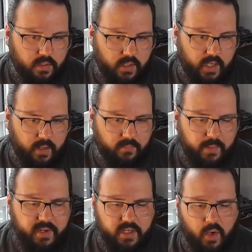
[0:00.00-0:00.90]
Let
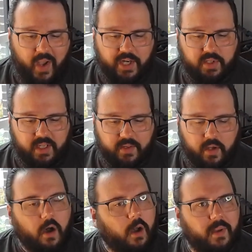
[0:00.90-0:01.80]
me know, actually, in the
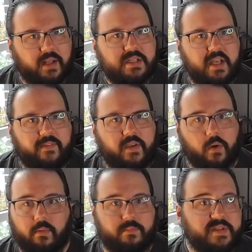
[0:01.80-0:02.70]
comments if
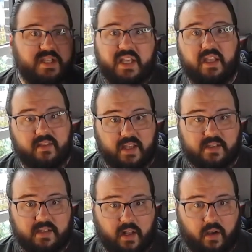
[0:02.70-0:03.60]
you're seeing
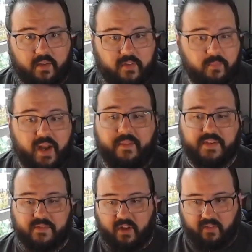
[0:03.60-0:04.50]
this at all. If you've made it this
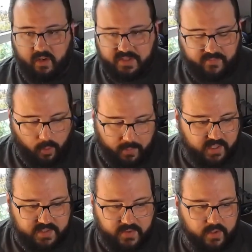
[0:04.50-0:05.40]
far in the video, it's 4
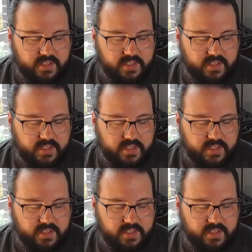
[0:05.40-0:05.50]
minutes and